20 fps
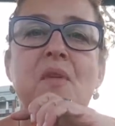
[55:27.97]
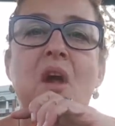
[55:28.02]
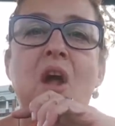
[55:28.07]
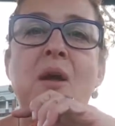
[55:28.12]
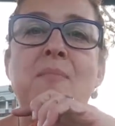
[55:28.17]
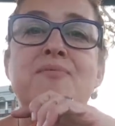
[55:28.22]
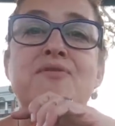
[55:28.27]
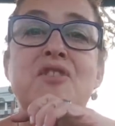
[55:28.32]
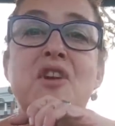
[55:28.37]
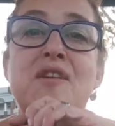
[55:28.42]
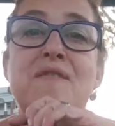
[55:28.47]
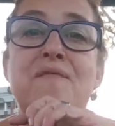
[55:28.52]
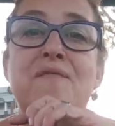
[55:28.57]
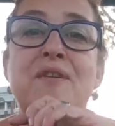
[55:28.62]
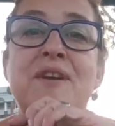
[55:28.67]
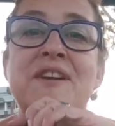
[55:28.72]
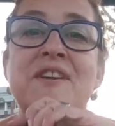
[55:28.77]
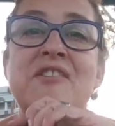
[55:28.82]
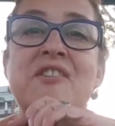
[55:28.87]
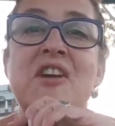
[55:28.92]
I'm so
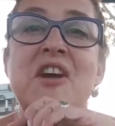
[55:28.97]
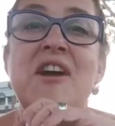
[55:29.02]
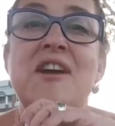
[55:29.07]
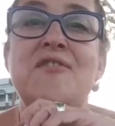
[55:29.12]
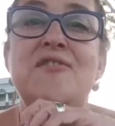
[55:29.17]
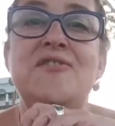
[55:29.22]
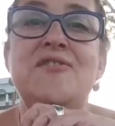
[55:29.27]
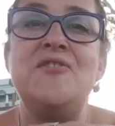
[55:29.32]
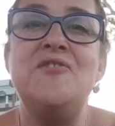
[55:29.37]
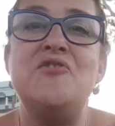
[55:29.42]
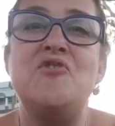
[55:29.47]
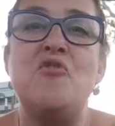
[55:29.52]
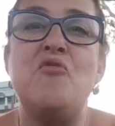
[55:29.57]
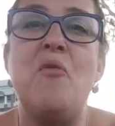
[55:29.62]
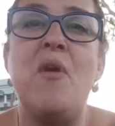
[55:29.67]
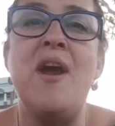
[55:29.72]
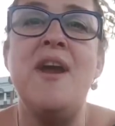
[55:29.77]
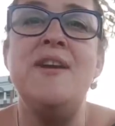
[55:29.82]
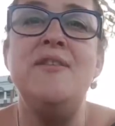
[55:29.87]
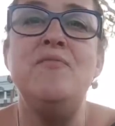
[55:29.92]
freaking gay. This is
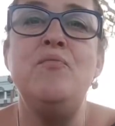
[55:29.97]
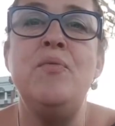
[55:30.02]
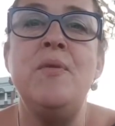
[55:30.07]
great.